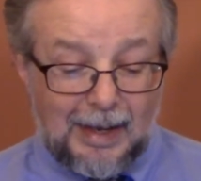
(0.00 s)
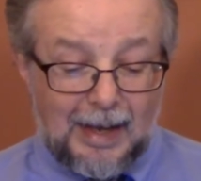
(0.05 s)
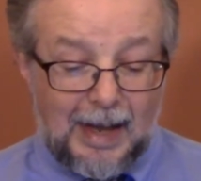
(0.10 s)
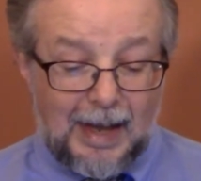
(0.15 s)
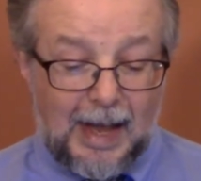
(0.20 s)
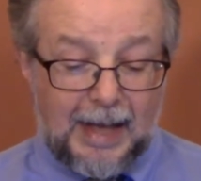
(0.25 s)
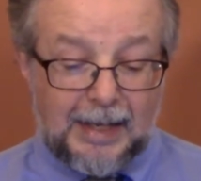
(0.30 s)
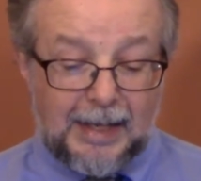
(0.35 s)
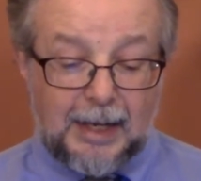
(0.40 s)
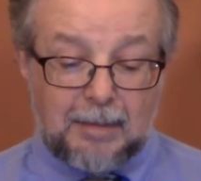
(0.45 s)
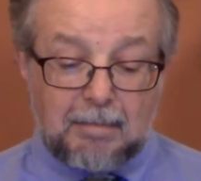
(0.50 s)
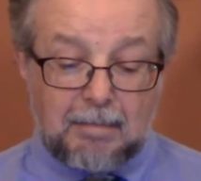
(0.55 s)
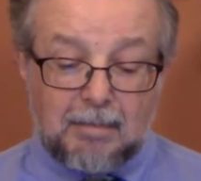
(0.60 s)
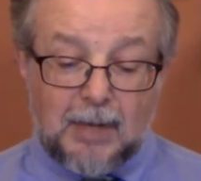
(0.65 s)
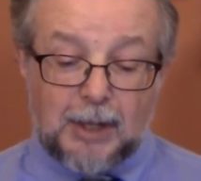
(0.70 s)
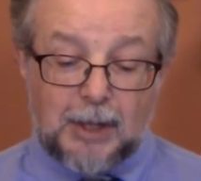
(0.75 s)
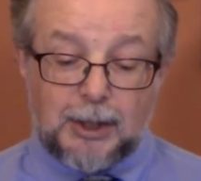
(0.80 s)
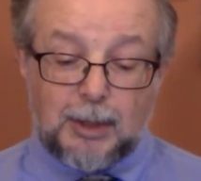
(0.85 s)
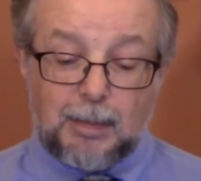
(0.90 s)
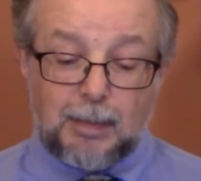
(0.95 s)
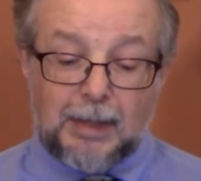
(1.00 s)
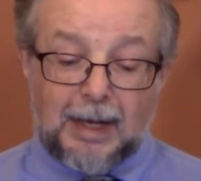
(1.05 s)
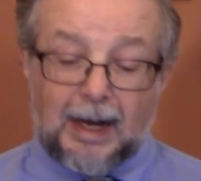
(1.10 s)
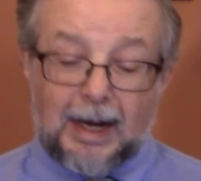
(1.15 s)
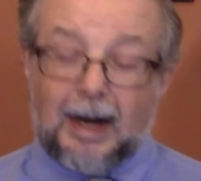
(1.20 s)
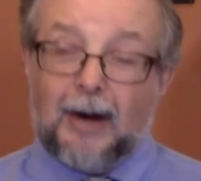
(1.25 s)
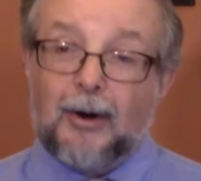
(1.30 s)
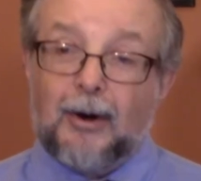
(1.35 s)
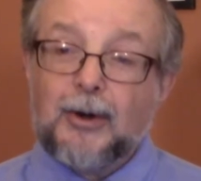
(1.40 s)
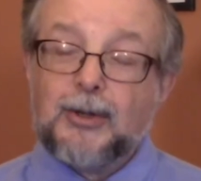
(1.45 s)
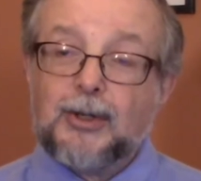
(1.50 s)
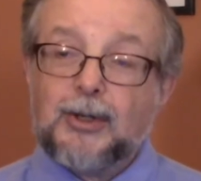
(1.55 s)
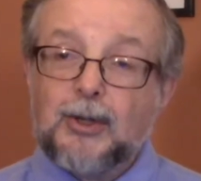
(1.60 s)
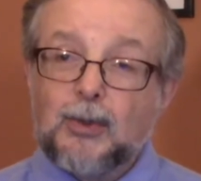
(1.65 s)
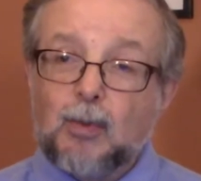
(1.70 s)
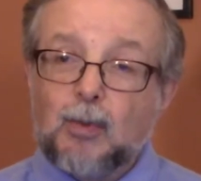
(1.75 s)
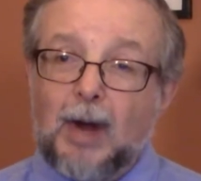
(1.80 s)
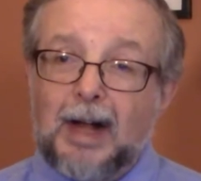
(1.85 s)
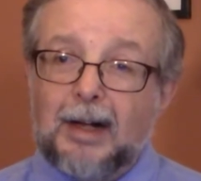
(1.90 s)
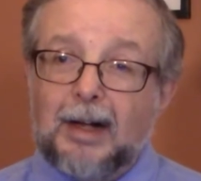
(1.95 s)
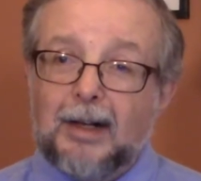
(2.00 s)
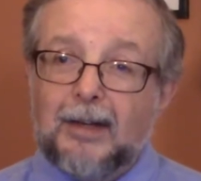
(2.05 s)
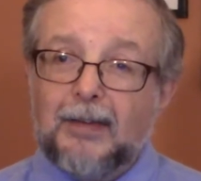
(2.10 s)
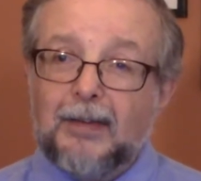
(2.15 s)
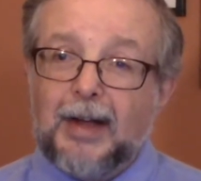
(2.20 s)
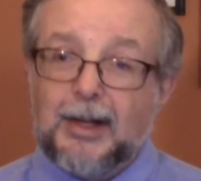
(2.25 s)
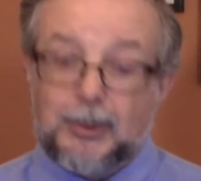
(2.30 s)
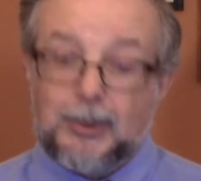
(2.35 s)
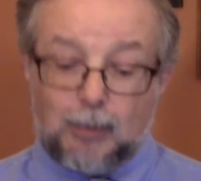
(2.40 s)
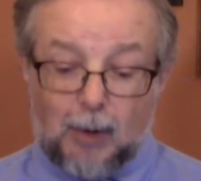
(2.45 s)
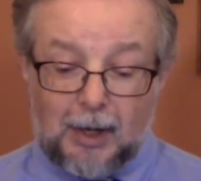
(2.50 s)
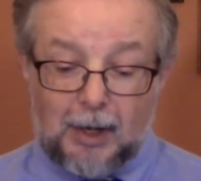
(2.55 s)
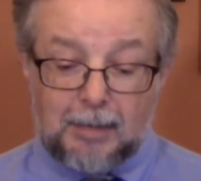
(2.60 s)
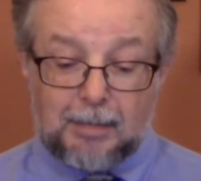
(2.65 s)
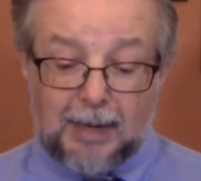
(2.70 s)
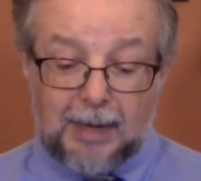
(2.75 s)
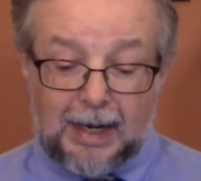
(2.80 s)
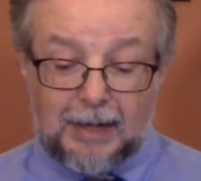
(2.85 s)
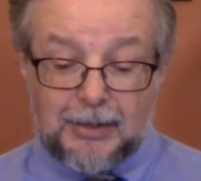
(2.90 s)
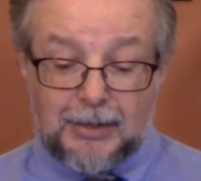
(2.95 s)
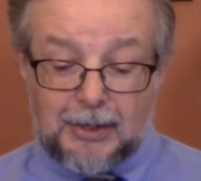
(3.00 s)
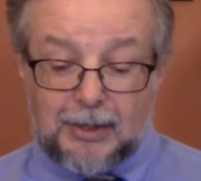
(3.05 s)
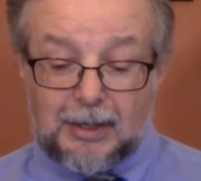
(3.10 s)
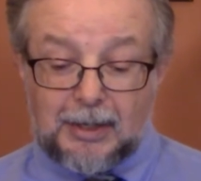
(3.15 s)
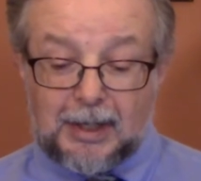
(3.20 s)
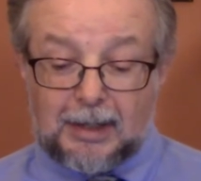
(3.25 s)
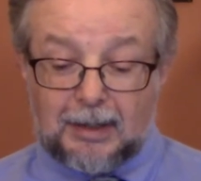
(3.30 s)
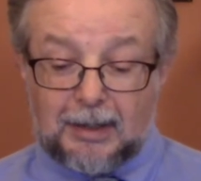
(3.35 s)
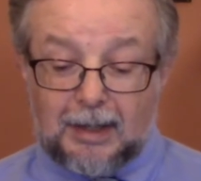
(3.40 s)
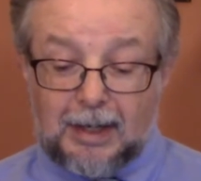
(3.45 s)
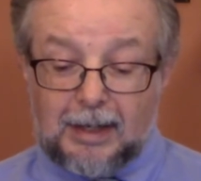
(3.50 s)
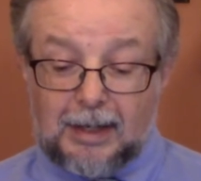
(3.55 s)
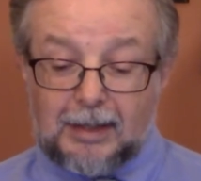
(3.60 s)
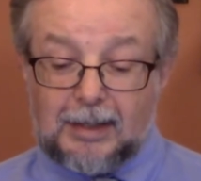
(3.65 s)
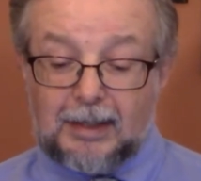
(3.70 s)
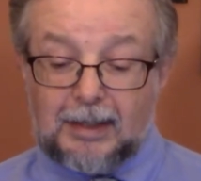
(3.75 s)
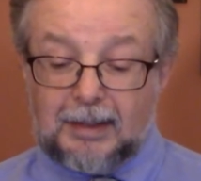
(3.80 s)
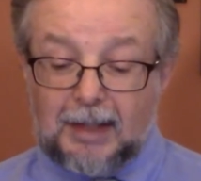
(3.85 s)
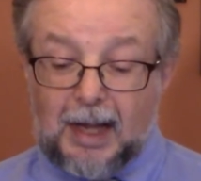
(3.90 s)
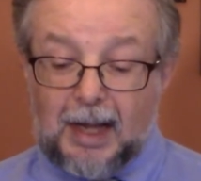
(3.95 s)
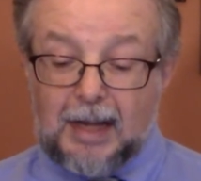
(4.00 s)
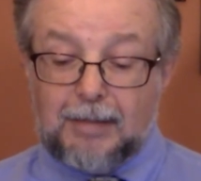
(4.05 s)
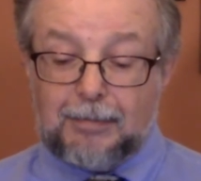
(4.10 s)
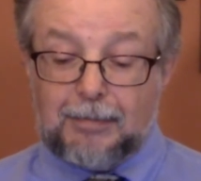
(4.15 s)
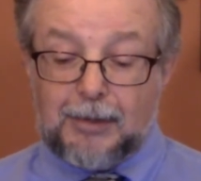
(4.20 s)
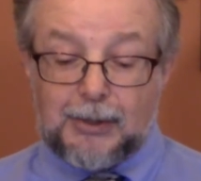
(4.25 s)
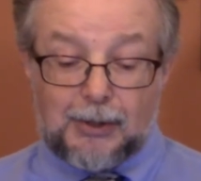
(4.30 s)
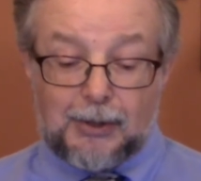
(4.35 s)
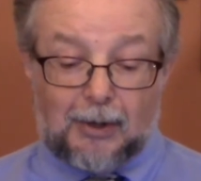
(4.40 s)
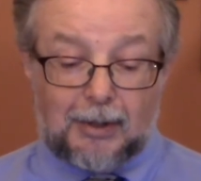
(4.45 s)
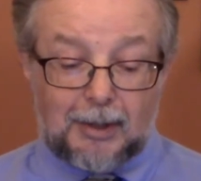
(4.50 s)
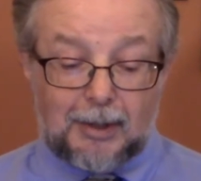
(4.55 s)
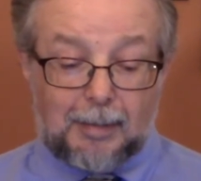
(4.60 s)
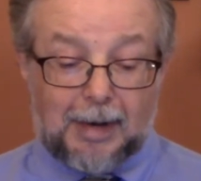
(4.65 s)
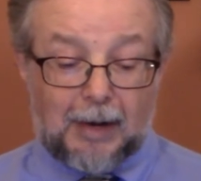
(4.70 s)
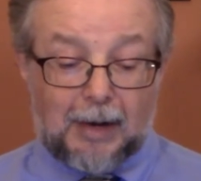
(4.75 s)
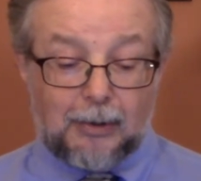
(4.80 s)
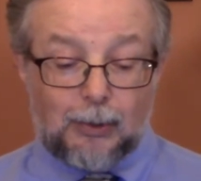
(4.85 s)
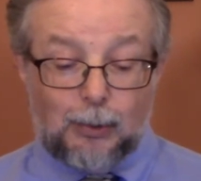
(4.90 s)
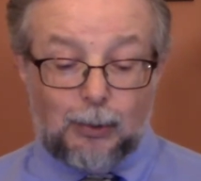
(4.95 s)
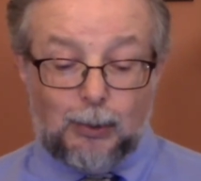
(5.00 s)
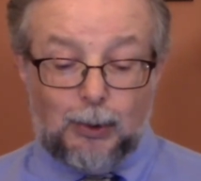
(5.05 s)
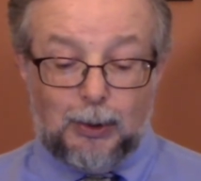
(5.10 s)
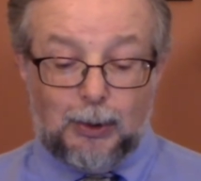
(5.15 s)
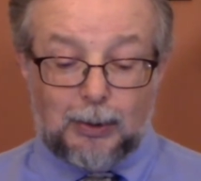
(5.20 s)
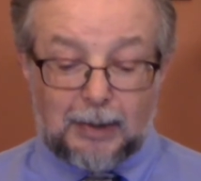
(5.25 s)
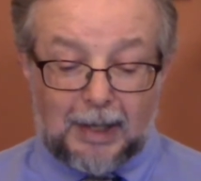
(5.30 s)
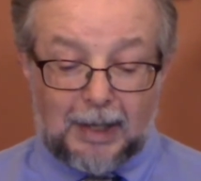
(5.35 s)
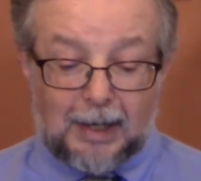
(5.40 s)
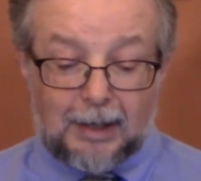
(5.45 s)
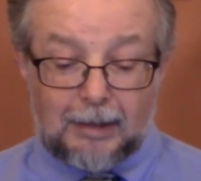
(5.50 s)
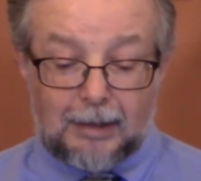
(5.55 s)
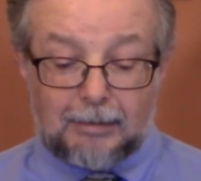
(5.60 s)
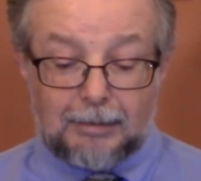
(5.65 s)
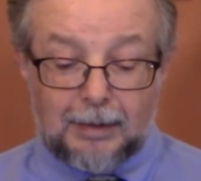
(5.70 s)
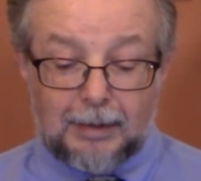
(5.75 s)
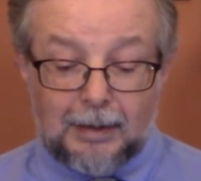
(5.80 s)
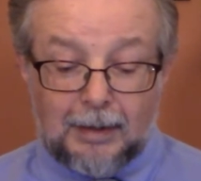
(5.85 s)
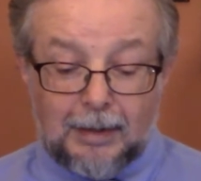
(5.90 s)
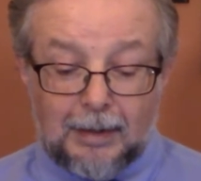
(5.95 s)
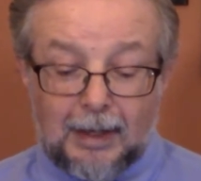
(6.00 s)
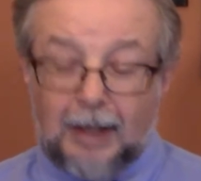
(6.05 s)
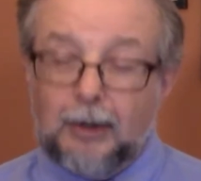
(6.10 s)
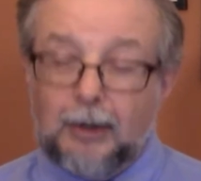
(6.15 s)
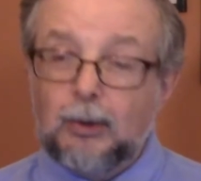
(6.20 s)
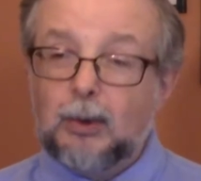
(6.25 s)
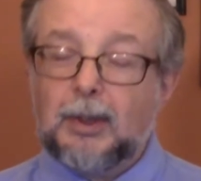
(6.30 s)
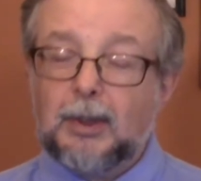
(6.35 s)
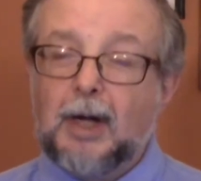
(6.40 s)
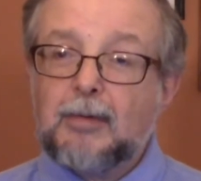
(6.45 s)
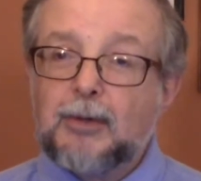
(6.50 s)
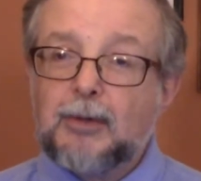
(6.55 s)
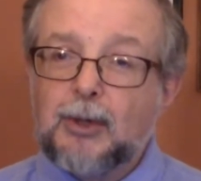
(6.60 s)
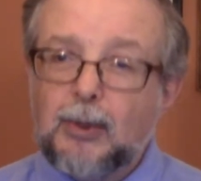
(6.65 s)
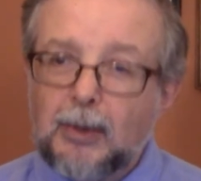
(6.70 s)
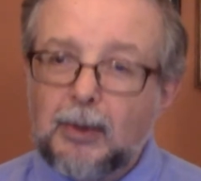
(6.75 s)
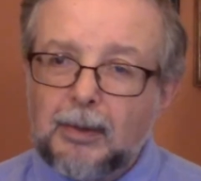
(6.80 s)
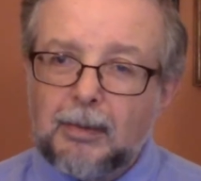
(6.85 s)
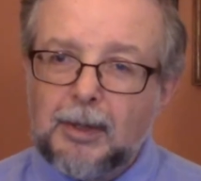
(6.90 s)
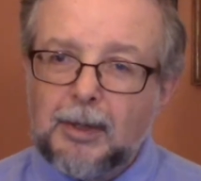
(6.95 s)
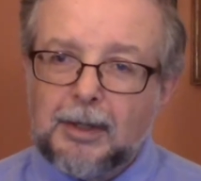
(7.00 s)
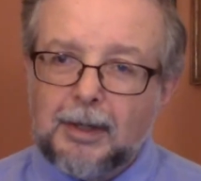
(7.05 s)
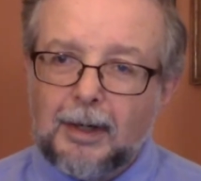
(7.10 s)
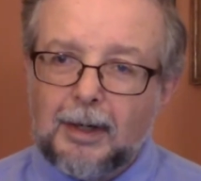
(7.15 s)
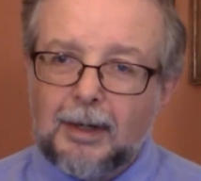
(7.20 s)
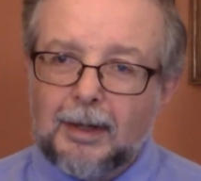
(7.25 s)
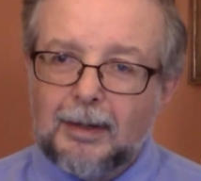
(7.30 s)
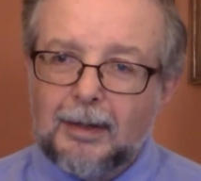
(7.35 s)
And it must be ours as well. As one pastor declared, life is all about who you love and who loves you in return.